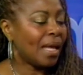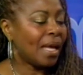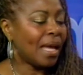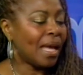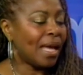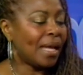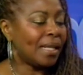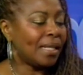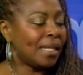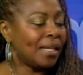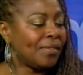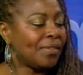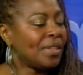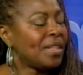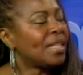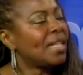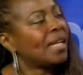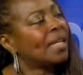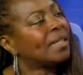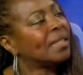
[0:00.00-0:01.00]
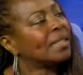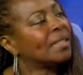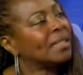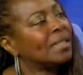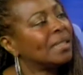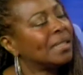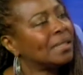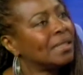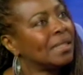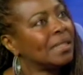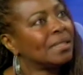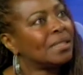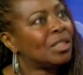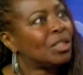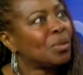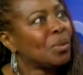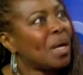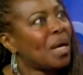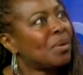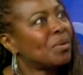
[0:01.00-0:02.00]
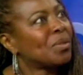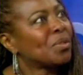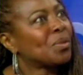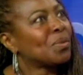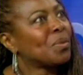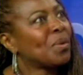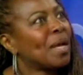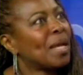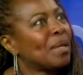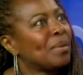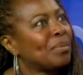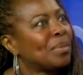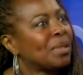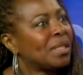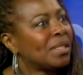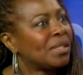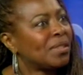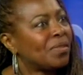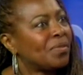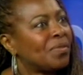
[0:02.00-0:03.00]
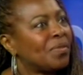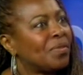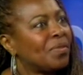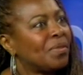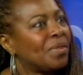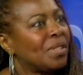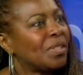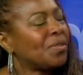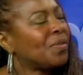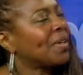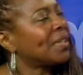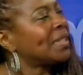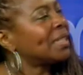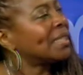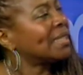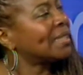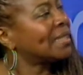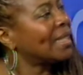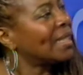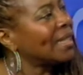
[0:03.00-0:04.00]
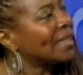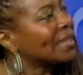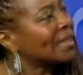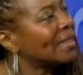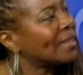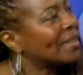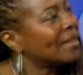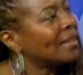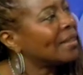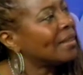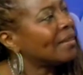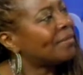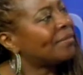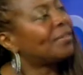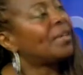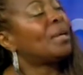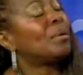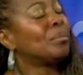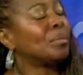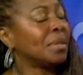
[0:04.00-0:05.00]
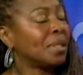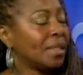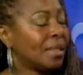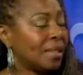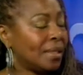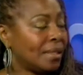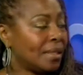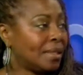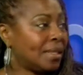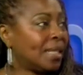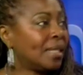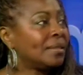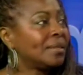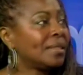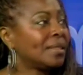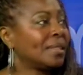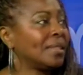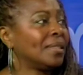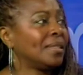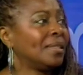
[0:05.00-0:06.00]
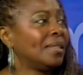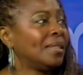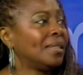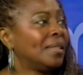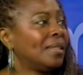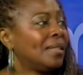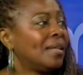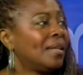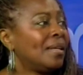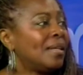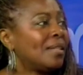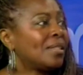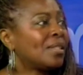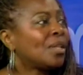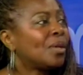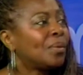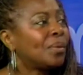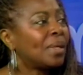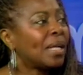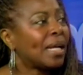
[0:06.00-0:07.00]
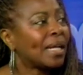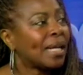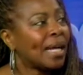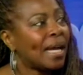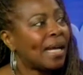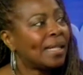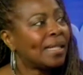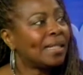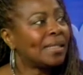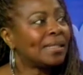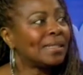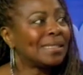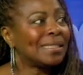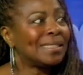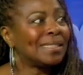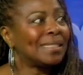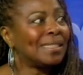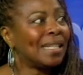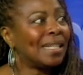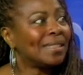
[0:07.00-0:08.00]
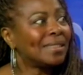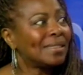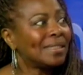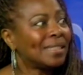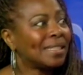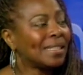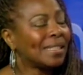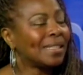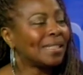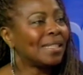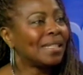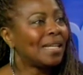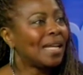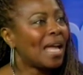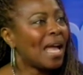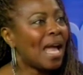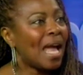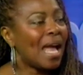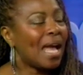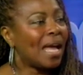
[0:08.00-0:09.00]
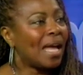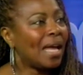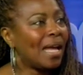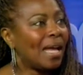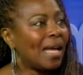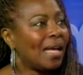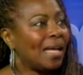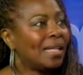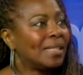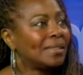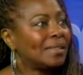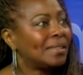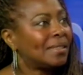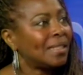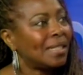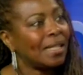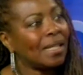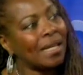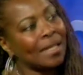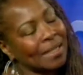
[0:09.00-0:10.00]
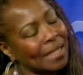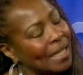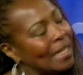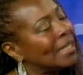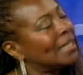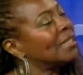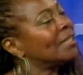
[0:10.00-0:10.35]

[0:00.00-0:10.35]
And even there, it's two hours away, but it's, it's very distinct from the Delta. And so when I got here to the Delta, it's again